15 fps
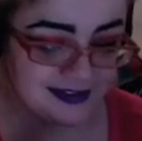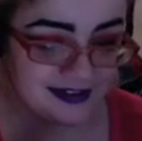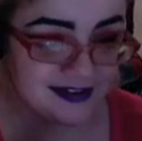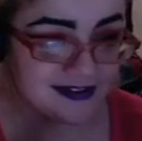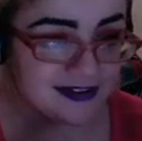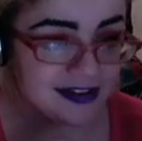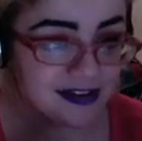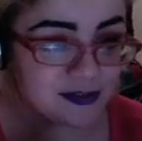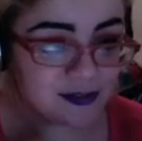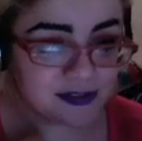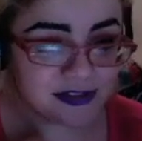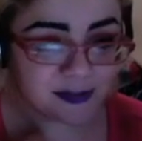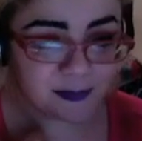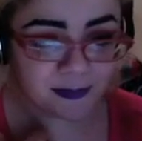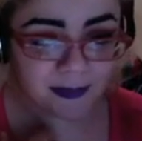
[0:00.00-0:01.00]
That's what's up
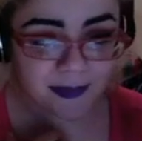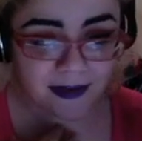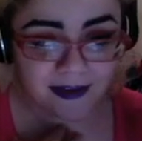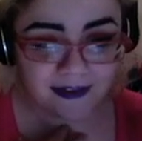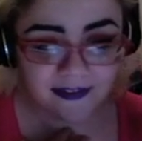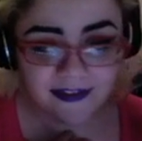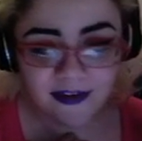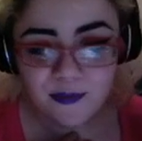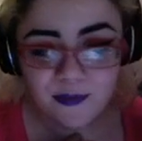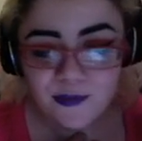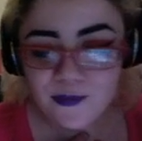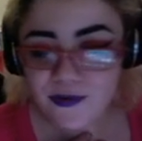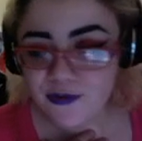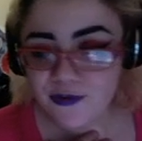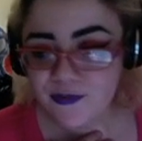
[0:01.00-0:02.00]
with that. Like we weren't
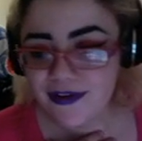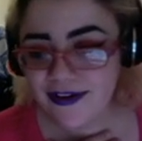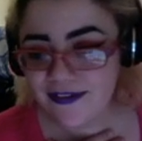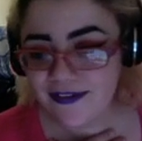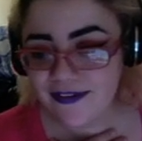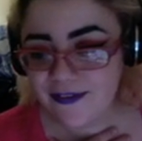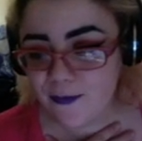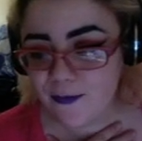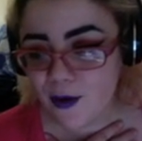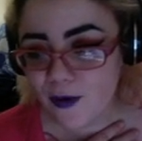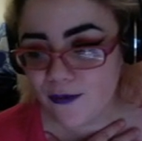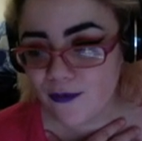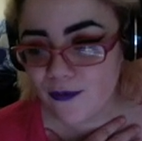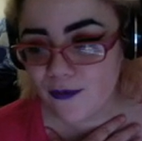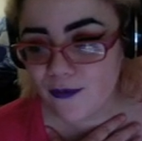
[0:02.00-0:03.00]
doing anything wrong.
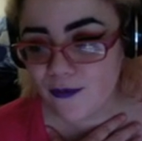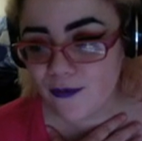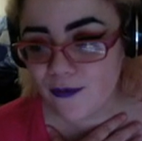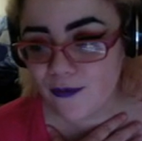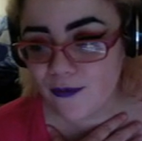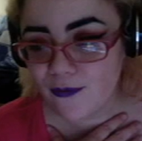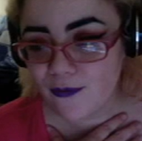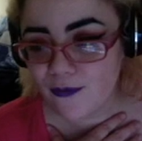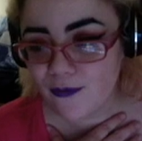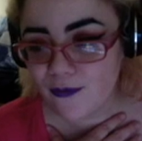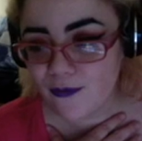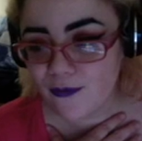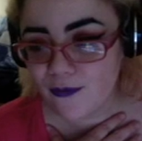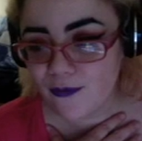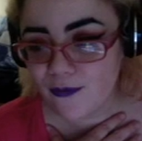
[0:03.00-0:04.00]
That is just
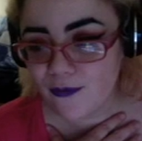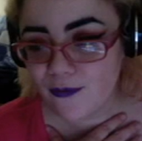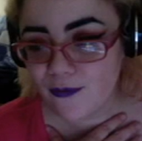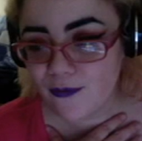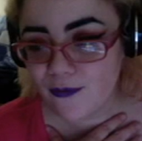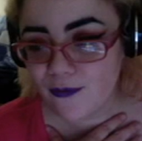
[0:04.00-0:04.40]
how